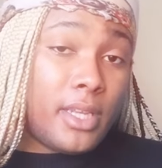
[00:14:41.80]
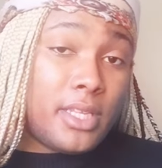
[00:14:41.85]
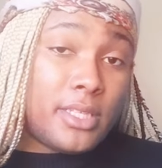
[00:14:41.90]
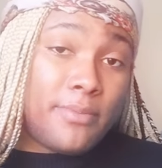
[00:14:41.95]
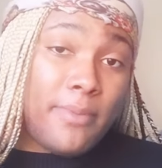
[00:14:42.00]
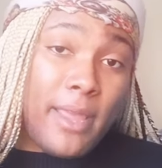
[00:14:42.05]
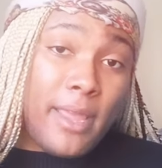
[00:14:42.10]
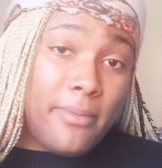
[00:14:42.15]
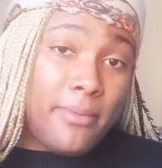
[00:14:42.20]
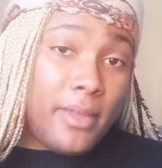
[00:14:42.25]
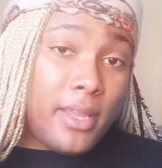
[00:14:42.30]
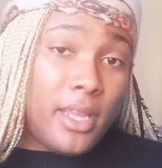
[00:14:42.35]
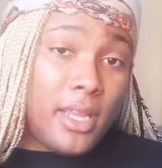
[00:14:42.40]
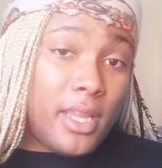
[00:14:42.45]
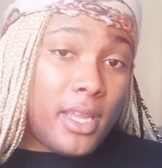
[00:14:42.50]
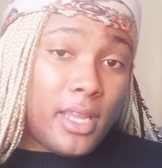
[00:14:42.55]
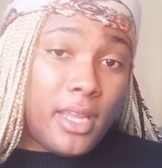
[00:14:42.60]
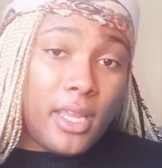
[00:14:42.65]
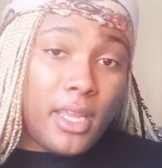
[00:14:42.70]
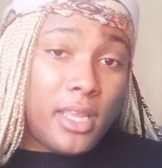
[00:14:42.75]
Because,
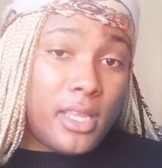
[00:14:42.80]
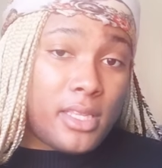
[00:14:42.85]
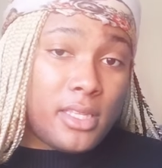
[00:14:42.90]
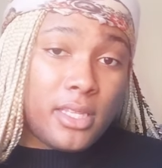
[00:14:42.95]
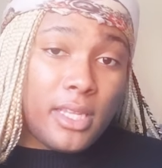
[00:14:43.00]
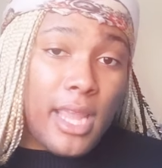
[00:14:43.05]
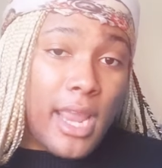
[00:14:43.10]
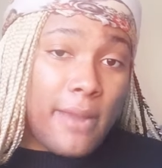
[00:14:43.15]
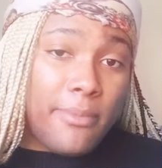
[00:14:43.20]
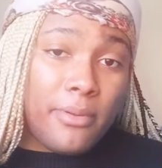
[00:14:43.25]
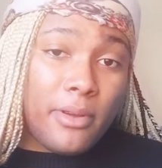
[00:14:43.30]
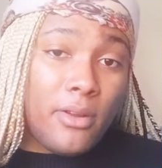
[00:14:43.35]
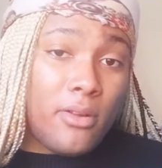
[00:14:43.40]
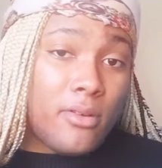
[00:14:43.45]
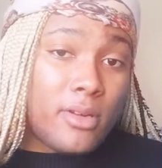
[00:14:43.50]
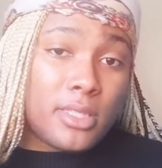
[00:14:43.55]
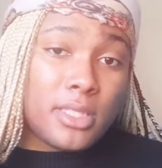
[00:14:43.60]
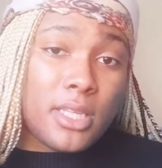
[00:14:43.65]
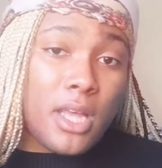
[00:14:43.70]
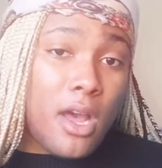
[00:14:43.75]
baby,
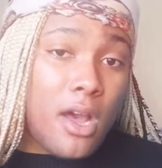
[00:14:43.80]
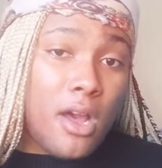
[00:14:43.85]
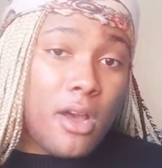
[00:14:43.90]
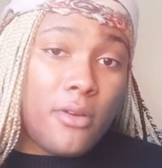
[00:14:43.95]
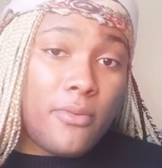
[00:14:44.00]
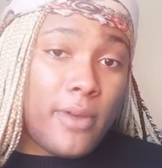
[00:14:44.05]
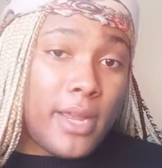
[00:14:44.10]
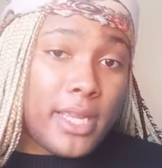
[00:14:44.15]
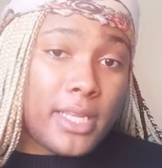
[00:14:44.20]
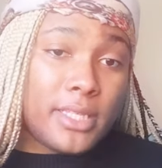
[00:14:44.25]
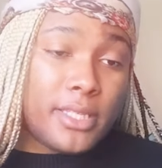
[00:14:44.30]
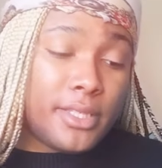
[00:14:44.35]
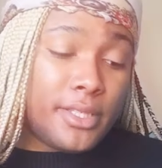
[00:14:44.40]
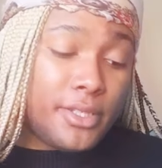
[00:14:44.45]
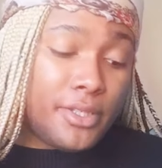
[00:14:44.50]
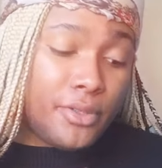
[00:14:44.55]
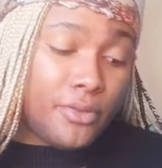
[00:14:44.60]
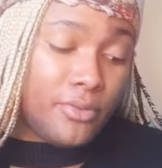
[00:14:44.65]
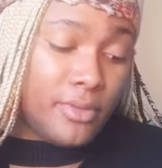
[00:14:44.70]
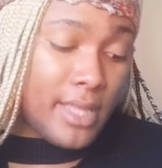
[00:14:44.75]
Capricorns always
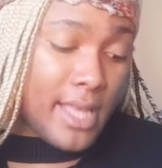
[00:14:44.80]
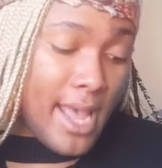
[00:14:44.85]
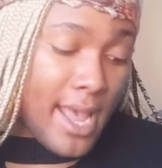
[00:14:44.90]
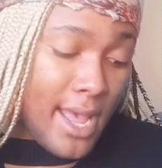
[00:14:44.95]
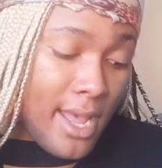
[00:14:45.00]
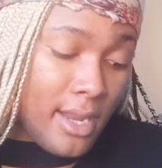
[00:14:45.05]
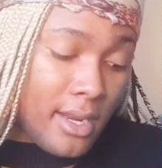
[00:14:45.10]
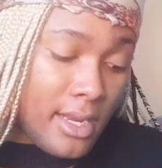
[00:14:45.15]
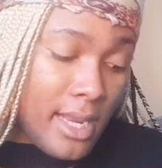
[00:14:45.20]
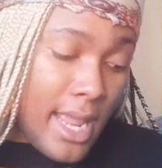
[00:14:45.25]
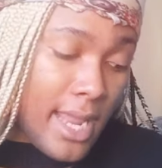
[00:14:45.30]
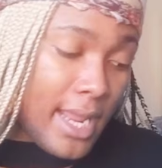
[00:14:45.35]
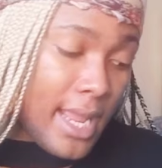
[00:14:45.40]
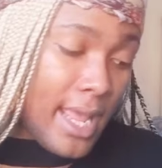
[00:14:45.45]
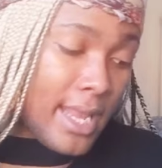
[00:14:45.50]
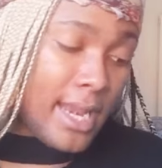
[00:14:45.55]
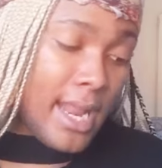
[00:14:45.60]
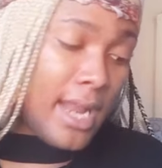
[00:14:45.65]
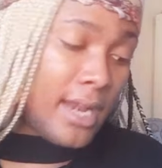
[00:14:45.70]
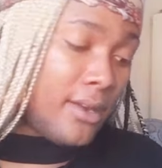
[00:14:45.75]
do that. Like,
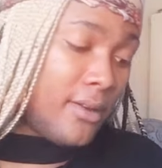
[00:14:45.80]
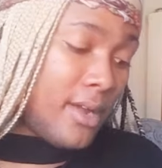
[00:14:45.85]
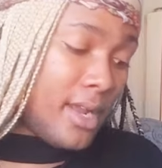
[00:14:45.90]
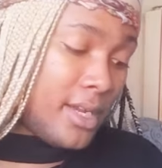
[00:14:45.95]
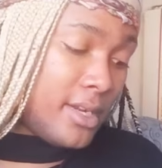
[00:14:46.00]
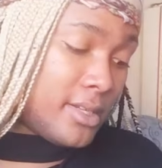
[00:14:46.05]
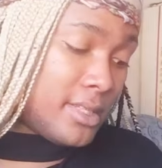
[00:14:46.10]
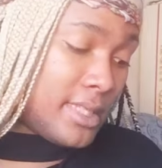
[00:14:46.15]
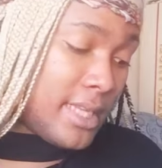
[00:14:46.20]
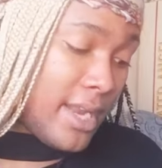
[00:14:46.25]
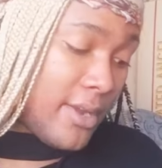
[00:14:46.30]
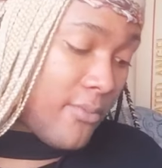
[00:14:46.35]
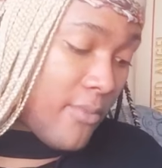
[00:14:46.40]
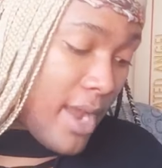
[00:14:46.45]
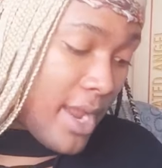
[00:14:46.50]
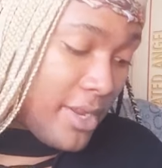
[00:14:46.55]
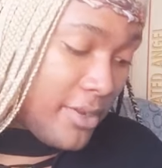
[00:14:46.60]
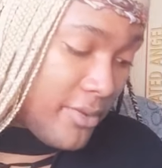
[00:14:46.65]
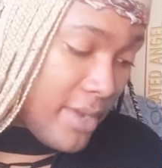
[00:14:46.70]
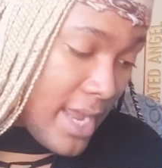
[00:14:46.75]
and I don't understand
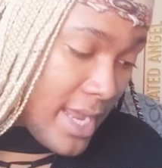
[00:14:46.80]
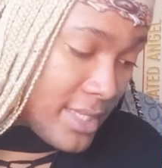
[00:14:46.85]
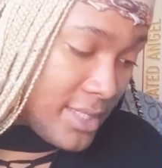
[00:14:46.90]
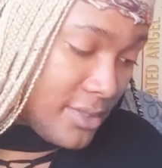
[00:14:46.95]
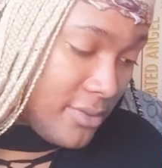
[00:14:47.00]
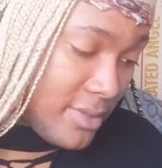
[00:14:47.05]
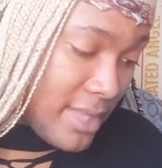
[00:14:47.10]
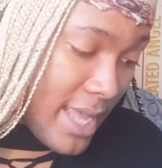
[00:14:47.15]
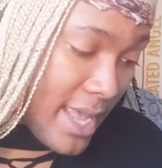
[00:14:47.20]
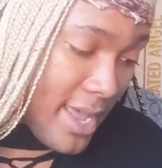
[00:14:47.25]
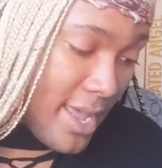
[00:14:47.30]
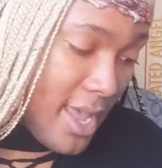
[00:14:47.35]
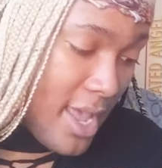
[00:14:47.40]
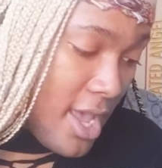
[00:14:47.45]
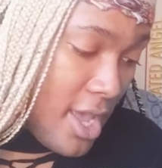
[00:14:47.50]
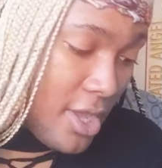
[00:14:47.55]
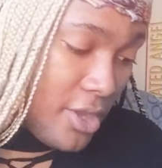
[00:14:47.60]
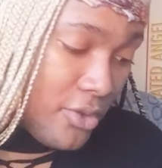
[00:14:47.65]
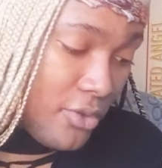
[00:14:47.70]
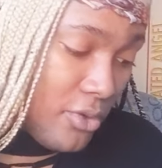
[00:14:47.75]
why you guys do that.
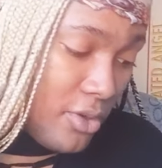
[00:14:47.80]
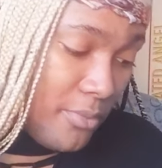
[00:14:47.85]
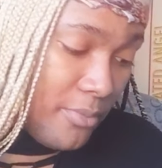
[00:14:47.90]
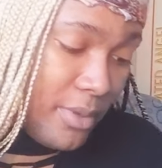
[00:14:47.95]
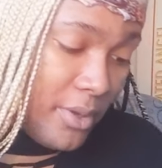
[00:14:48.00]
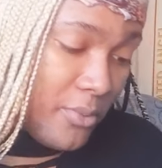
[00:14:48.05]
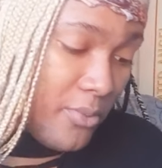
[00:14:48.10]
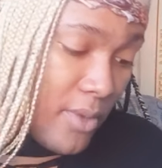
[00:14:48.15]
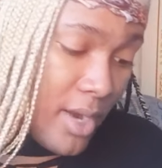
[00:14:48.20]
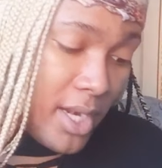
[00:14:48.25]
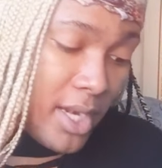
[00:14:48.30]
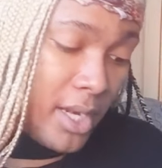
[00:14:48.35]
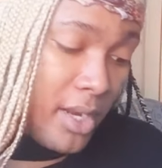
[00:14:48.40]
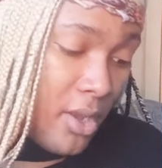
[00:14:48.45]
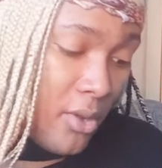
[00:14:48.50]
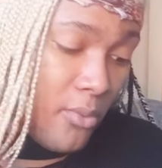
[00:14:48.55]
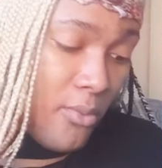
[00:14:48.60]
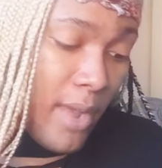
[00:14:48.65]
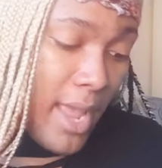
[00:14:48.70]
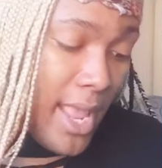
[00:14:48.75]
You could be running
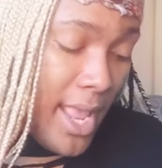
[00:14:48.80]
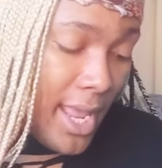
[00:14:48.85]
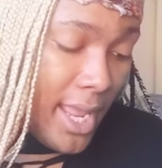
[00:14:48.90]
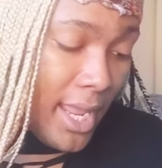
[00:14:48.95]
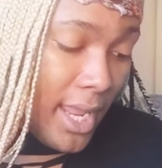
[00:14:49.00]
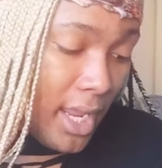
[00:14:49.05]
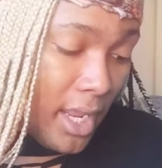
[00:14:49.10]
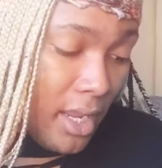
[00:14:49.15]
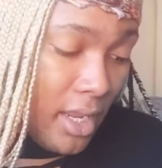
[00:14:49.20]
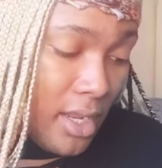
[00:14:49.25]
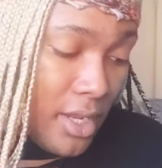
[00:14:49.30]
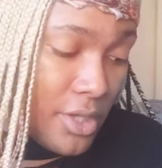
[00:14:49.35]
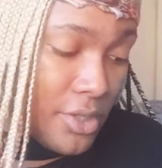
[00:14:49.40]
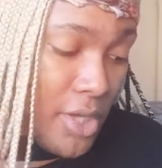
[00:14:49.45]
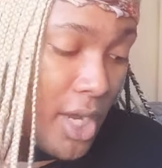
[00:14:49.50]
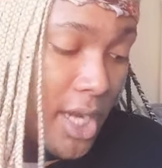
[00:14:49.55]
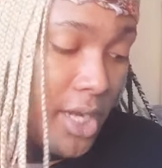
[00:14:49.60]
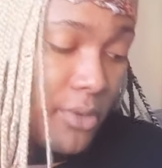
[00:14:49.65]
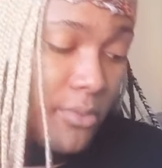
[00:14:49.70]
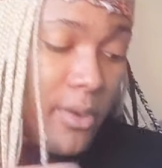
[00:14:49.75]
away,
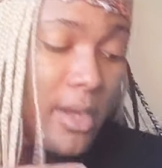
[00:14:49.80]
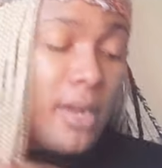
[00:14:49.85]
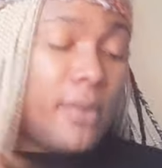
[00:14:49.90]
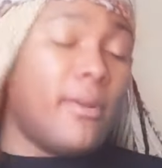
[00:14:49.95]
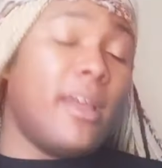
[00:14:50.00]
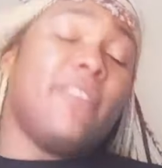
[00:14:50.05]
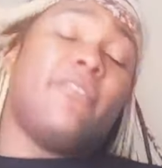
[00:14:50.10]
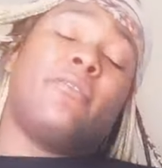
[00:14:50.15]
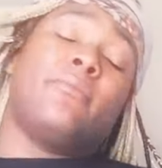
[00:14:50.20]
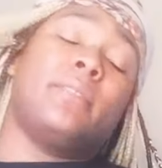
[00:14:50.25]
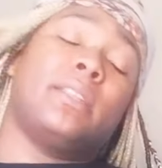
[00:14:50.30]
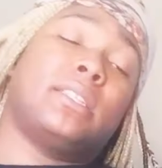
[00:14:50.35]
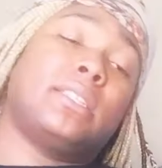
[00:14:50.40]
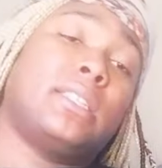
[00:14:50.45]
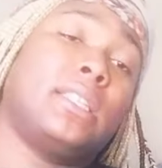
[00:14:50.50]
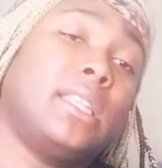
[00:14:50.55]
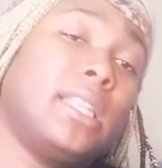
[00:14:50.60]
trying to run away from this